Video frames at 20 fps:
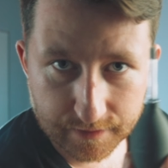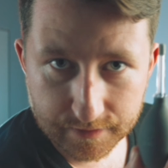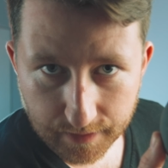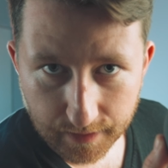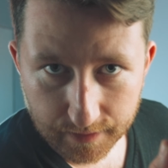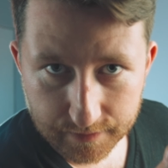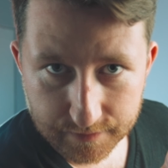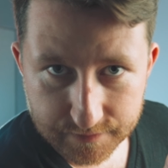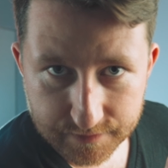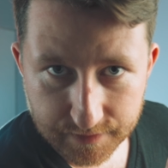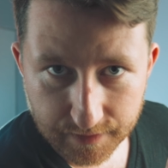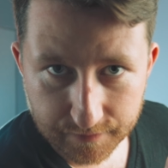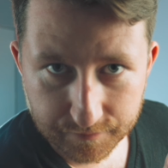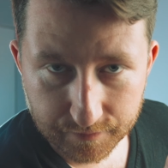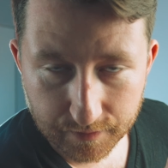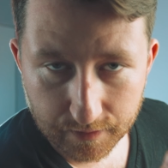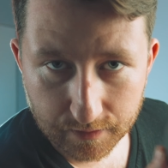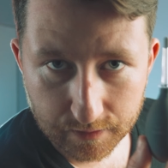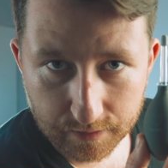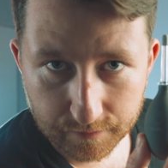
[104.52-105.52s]
can save you
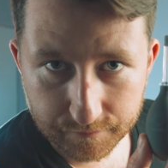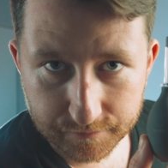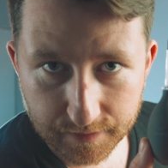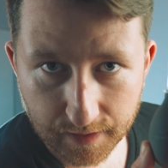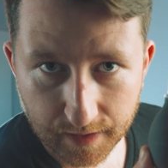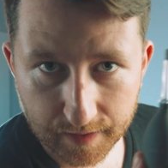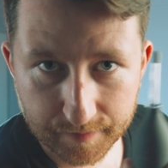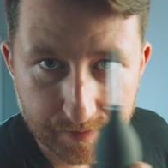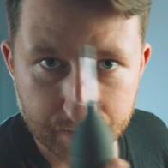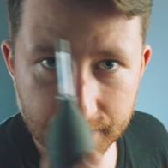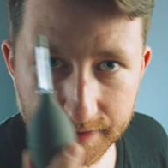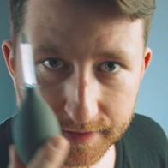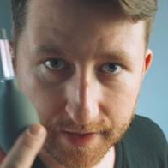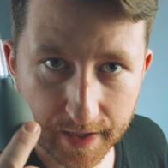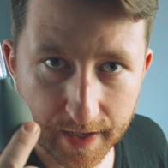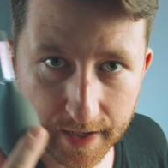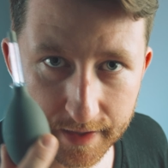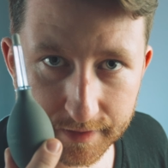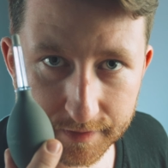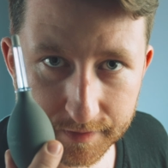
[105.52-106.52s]
a lot of time in
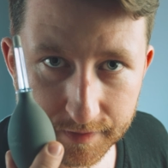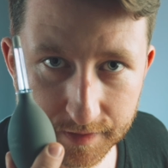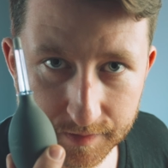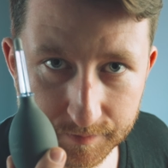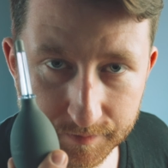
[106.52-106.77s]
editing.